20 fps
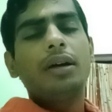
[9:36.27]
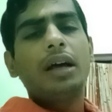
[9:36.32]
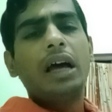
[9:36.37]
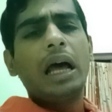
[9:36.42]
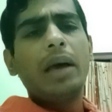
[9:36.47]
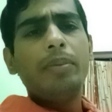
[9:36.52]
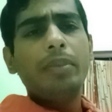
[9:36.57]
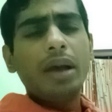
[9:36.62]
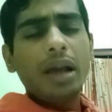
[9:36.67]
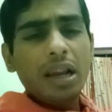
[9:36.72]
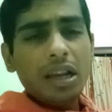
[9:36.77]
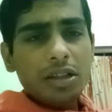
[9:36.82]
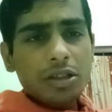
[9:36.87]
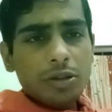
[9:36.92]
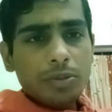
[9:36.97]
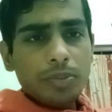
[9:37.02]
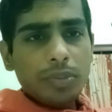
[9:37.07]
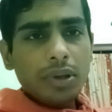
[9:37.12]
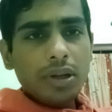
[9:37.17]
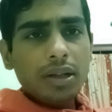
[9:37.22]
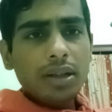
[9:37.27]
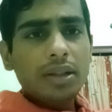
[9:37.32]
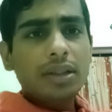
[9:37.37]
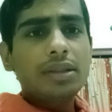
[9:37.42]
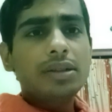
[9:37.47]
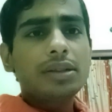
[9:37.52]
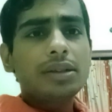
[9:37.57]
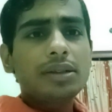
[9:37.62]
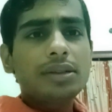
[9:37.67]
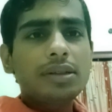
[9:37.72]
I am eligible.
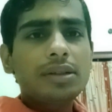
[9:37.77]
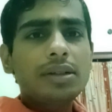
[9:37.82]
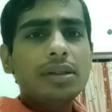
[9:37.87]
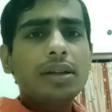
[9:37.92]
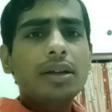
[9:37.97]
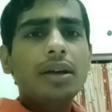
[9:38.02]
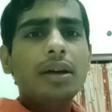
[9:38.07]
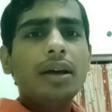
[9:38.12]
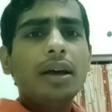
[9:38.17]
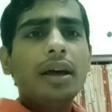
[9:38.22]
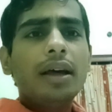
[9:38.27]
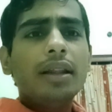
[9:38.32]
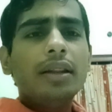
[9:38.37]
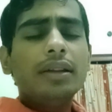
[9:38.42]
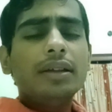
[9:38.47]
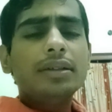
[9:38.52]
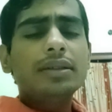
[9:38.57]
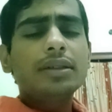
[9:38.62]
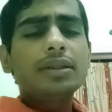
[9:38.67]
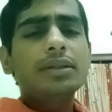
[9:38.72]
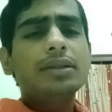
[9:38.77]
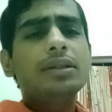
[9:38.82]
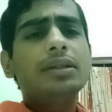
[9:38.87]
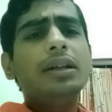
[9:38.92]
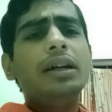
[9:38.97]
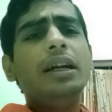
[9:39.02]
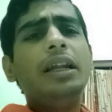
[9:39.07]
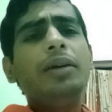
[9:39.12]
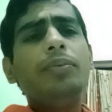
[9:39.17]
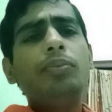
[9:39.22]
This is
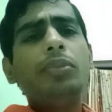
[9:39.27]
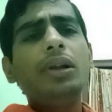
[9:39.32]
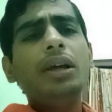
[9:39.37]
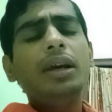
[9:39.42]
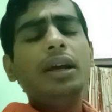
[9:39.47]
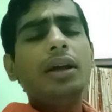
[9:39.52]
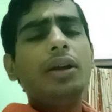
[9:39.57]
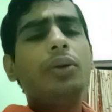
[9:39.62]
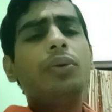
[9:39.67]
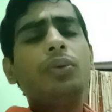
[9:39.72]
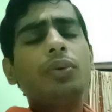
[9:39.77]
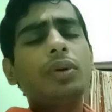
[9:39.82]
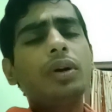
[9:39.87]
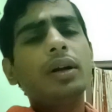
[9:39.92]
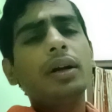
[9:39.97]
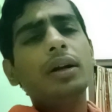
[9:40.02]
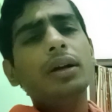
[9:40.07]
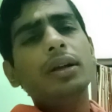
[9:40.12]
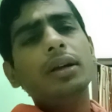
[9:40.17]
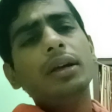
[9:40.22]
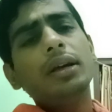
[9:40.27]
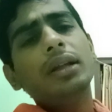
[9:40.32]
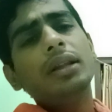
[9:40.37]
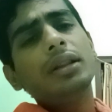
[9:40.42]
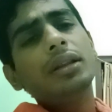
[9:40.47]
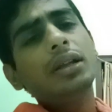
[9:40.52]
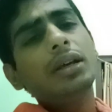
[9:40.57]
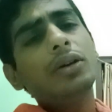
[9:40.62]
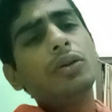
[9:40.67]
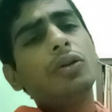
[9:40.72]
deeply enrooted
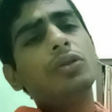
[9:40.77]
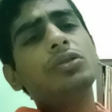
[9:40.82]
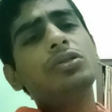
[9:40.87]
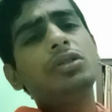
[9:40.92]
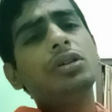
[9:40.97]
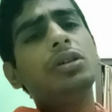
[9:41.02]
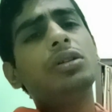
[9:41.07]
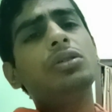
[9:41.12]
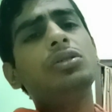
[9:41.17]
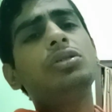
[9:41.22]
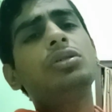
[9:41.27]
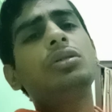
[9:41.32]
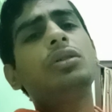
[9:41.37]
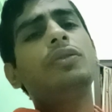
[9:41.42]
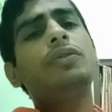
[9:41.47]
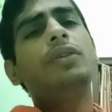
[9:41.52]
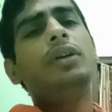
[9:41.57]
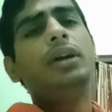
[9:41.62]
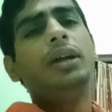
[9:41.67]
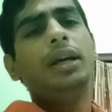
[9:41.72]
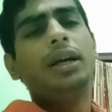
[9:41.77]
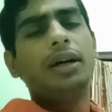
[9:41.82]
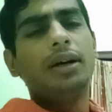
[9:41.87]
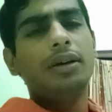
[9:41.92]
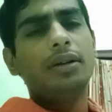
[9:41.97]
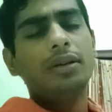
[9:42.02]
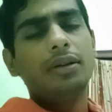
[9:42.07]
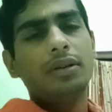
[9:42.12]
in the Constitution of India,